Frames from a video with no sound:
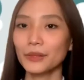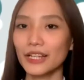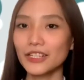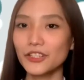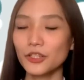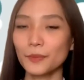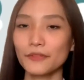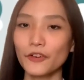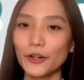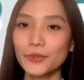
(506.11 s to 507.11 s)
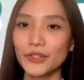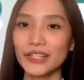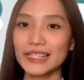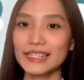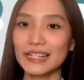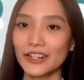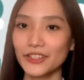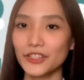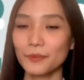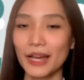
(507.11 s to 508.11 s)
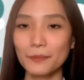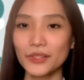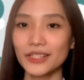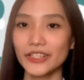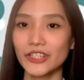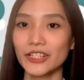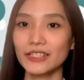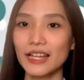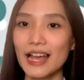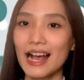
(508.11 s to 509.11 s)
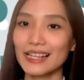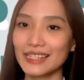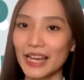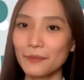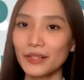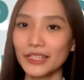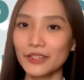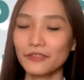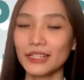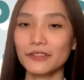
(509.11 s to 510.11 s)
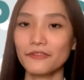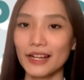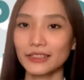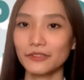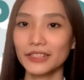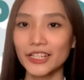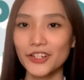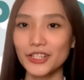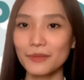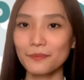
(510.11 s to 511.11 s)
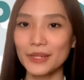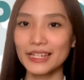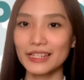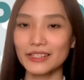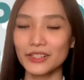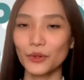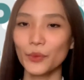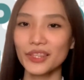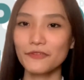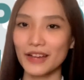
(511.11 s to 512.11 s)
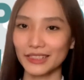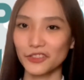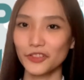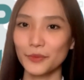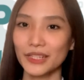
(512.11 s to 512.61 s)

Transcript: I pledge to perform duties inherent to my position as I believe that effective leadership begins with effective